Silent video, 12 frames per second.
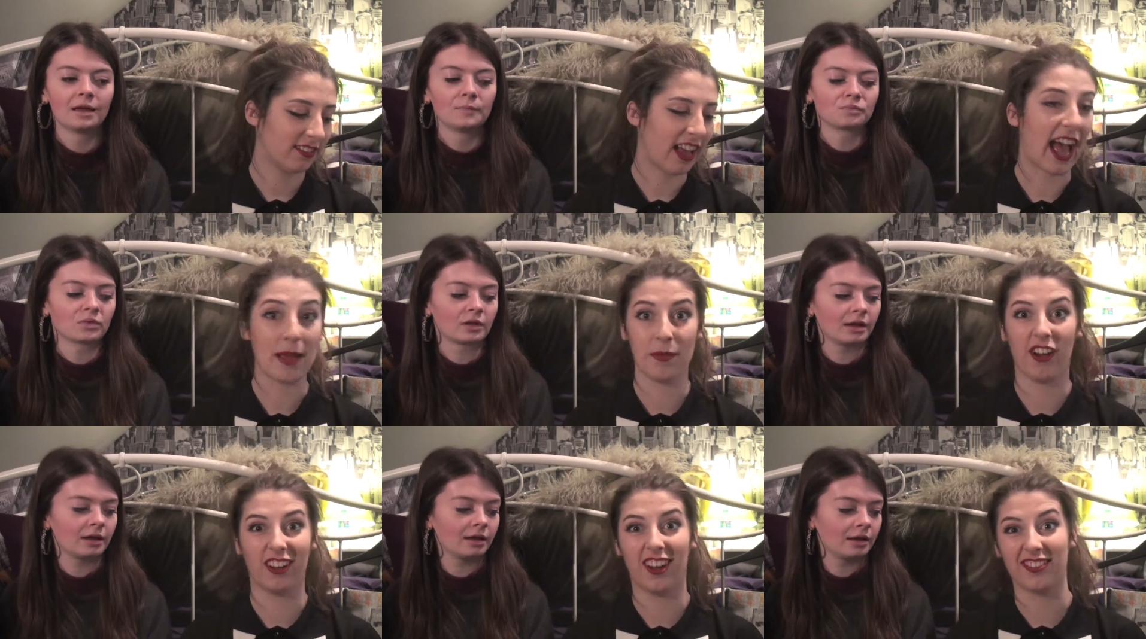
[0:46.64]
Speaker 1: I
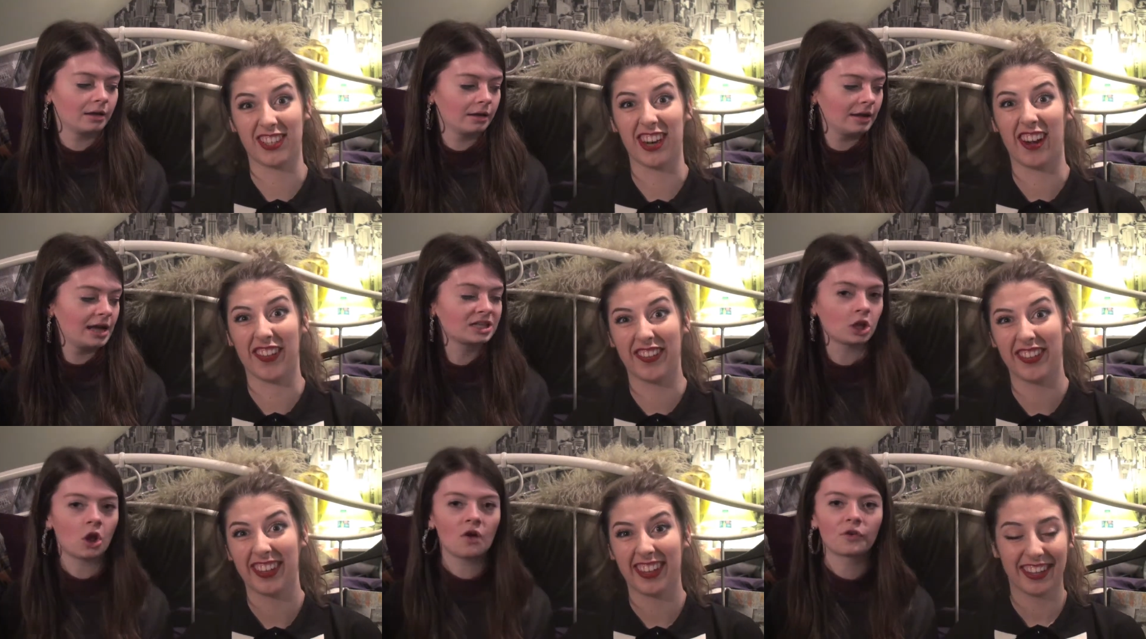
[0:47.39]
Speaker 2: bought a lot of
Speaker 1: stuff. It's
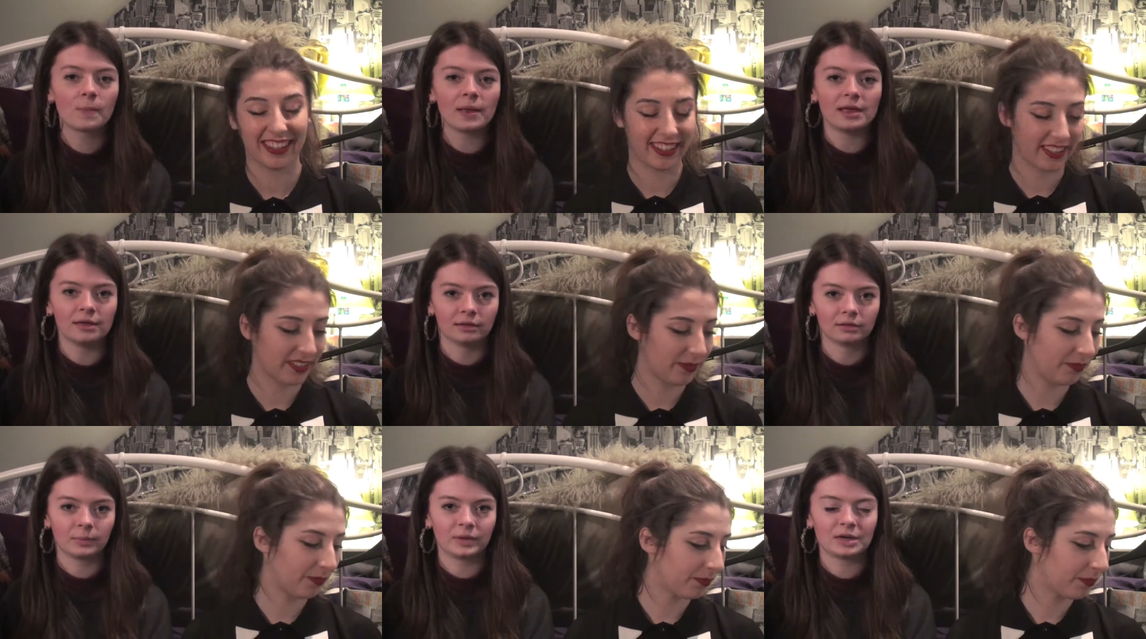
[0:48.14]
a lot for me.
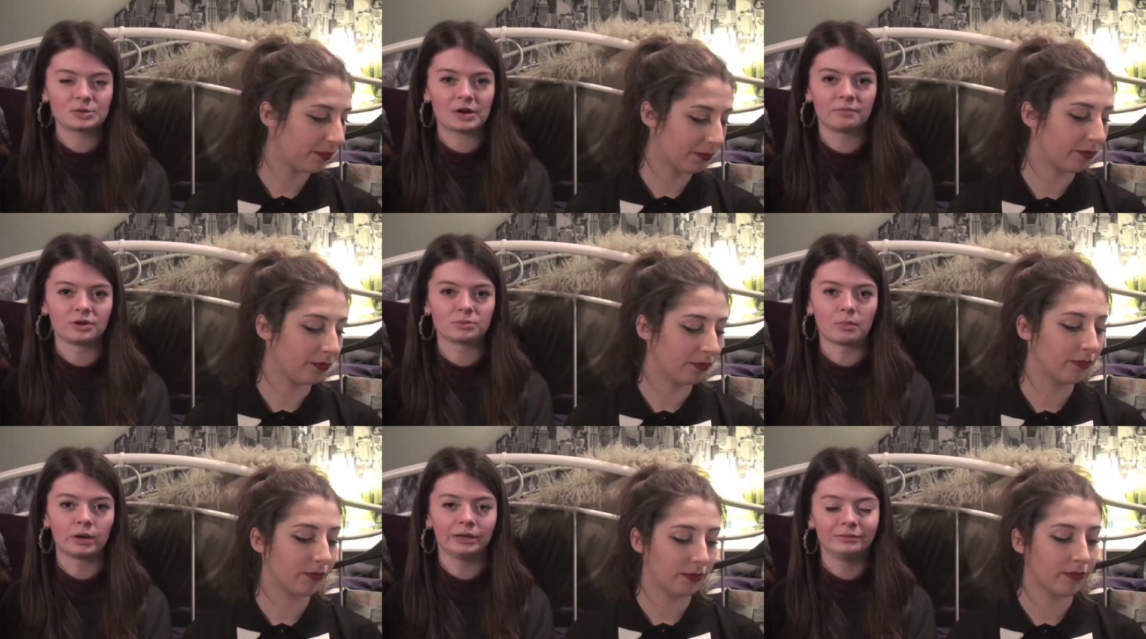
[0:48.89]
I mean, I don't have much
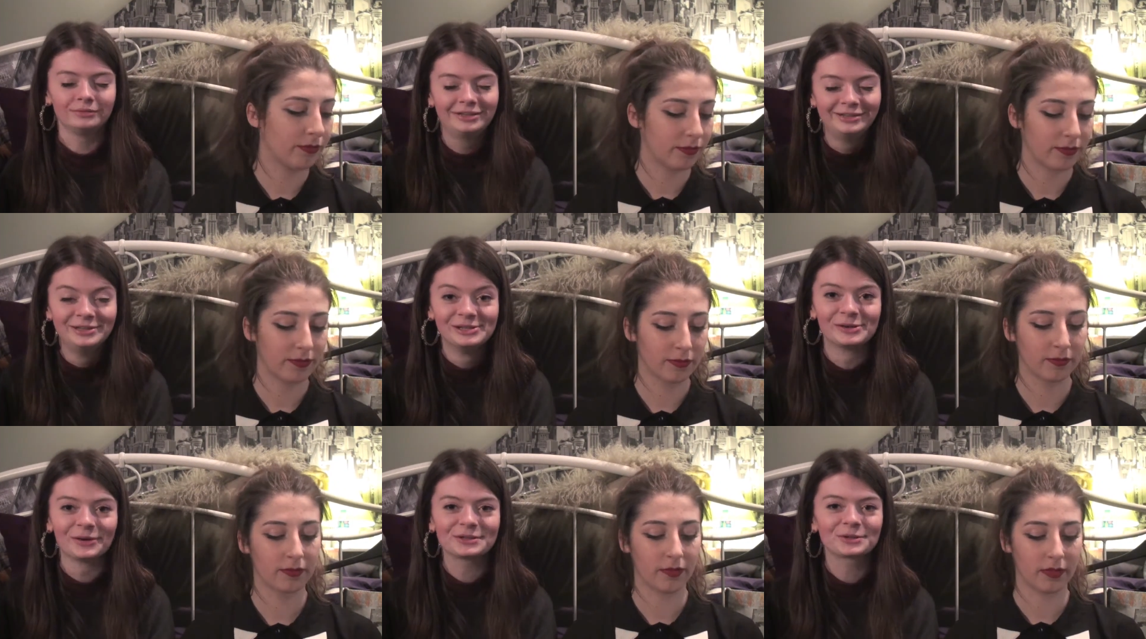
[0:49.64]
money,
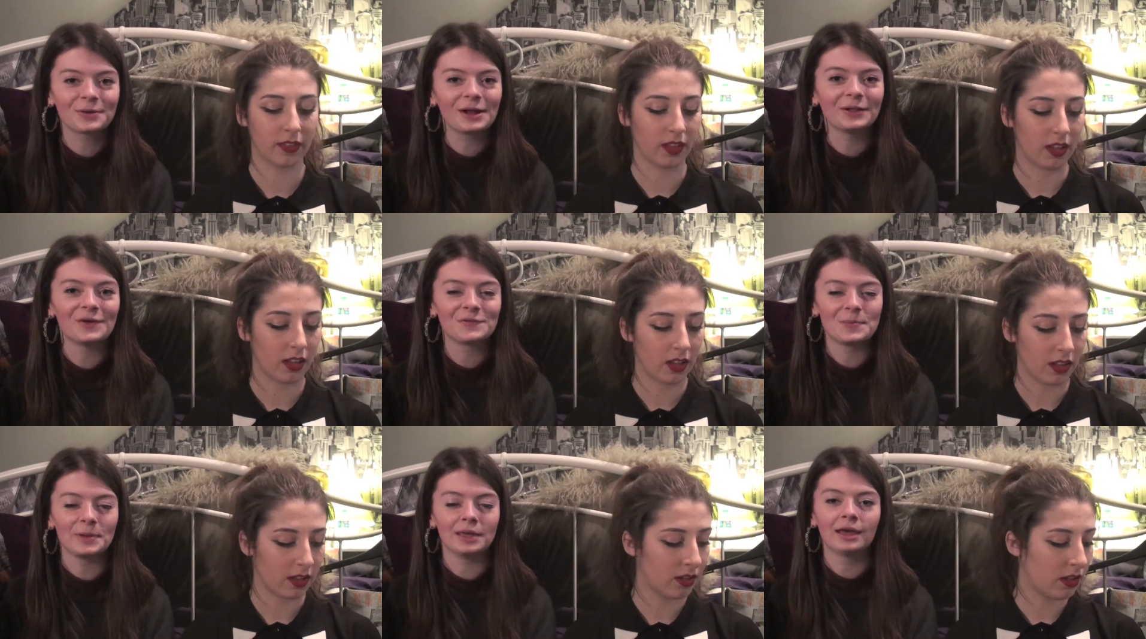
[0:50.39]
Speaker 2: so it's quite a lot
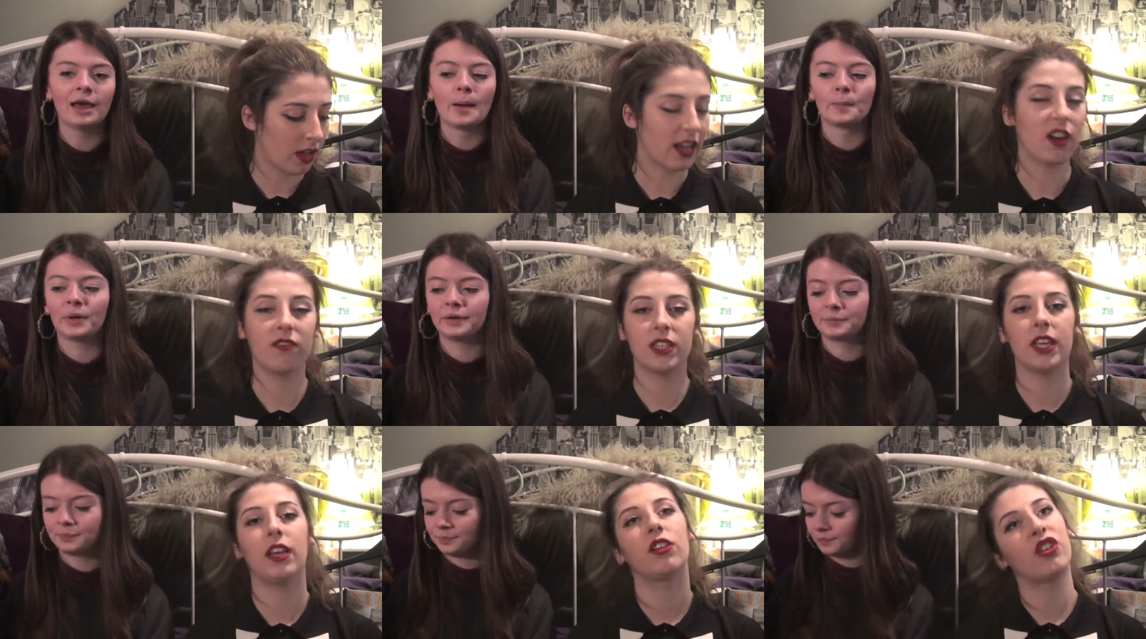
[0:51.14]
for me. And
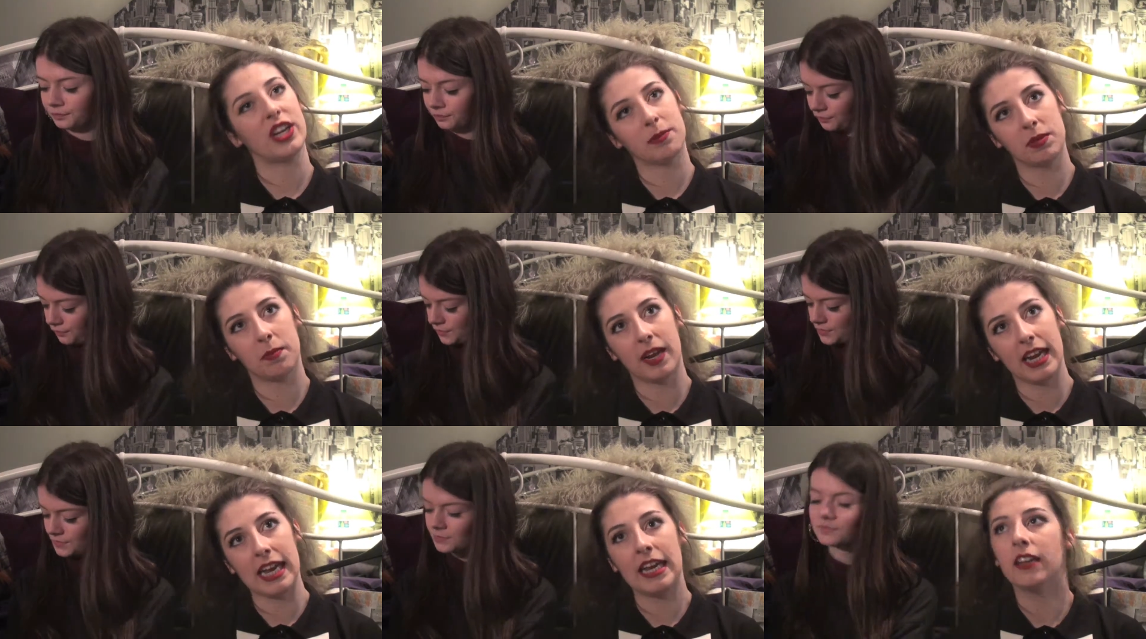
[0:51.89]
obviously Christmas
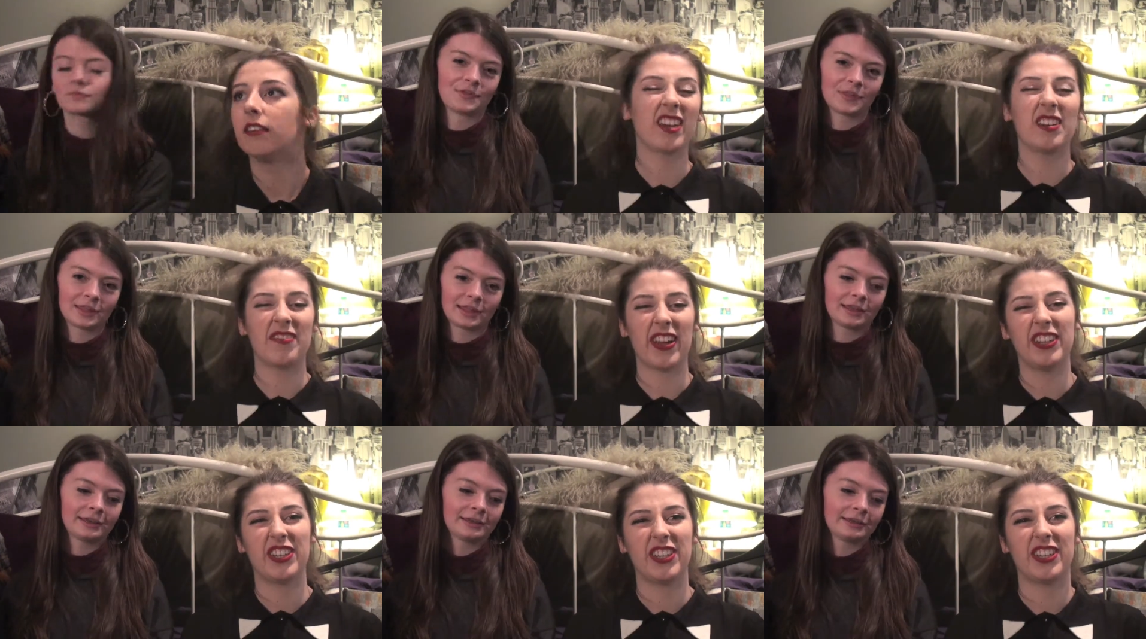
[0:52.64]
money,
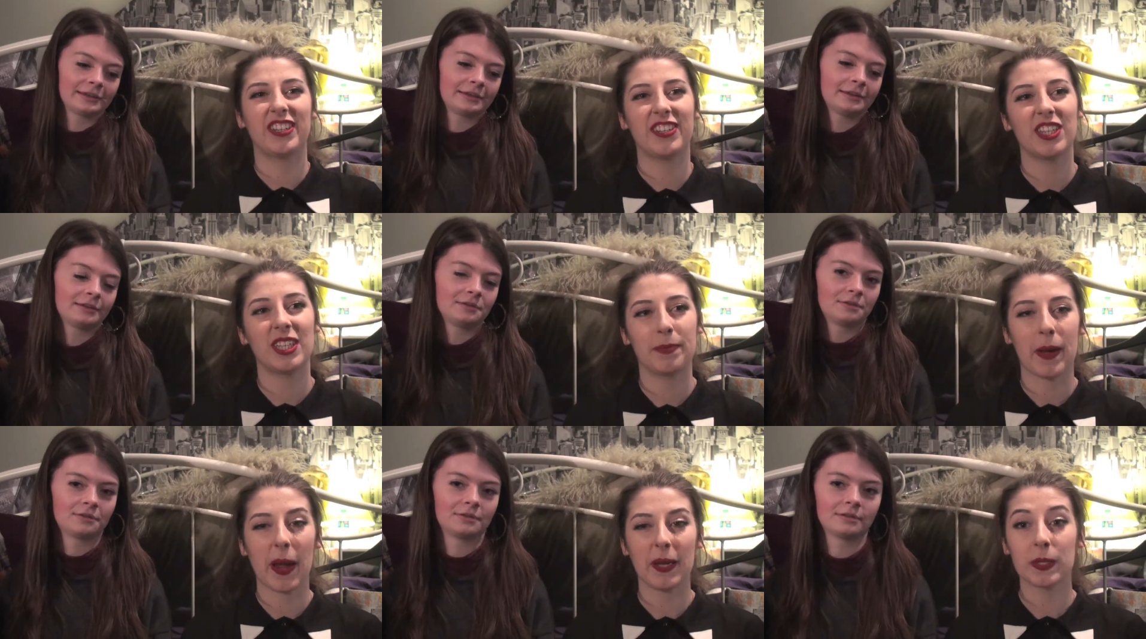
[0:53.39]
vouchers, just
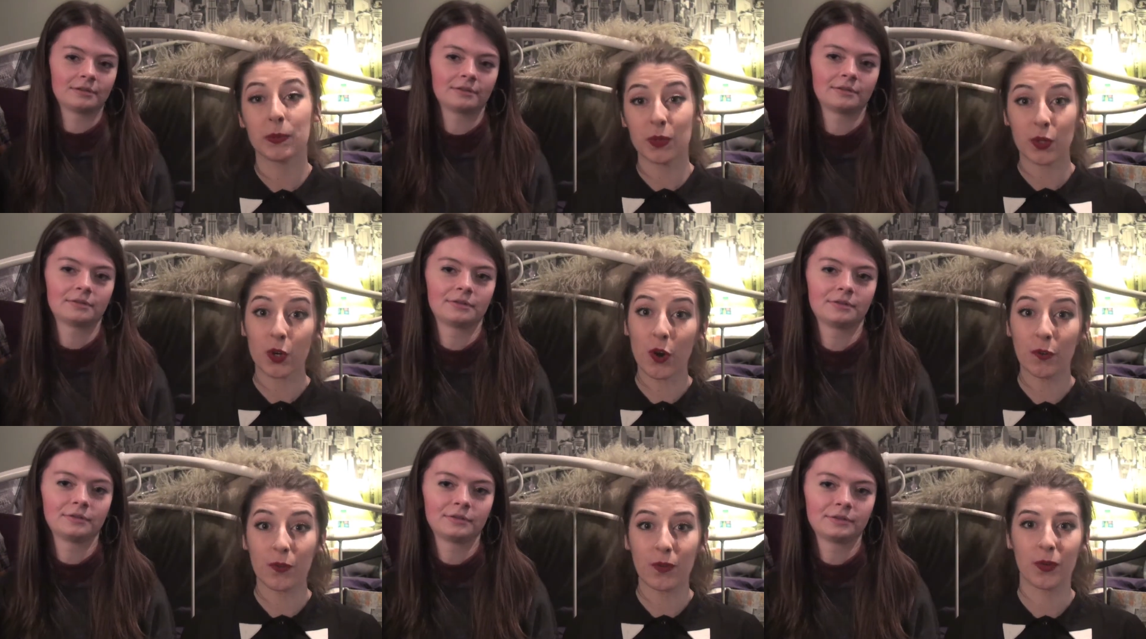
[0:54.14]
buying some
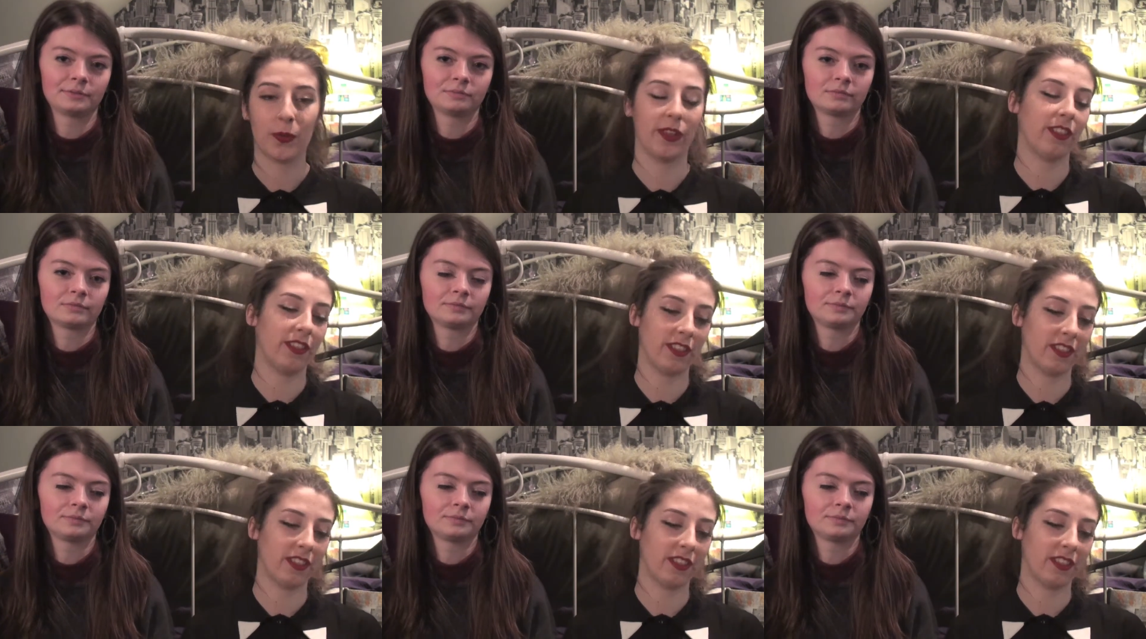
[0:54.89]
stuff with